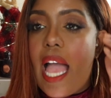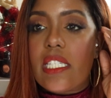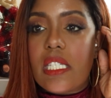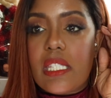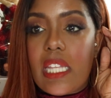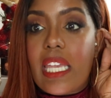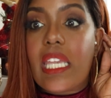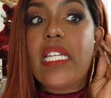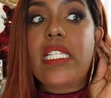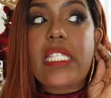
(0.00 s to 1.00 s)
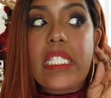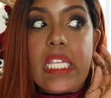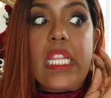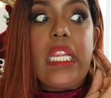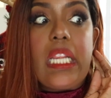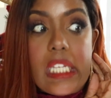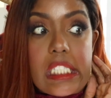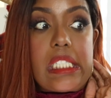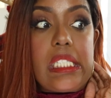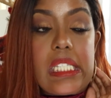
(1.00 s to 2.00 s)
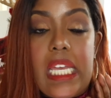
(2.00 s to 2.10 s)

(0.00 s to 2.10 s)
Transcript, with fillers: I just think it's delicious.